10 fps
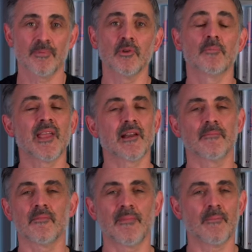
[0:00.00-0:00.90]
You'll be able
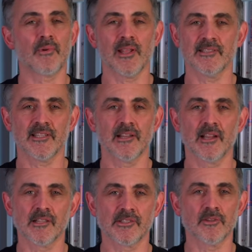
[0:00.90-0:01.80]
to remember it easy,
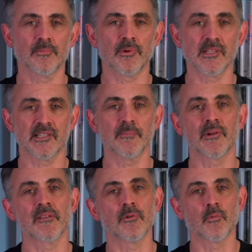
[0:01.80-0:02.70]
learn it super easy,
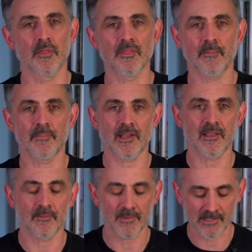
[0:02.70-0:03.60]
but if you want that
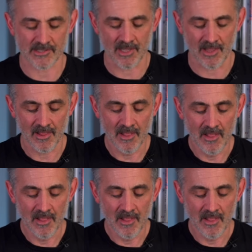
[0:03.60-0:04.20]
backup, it's there.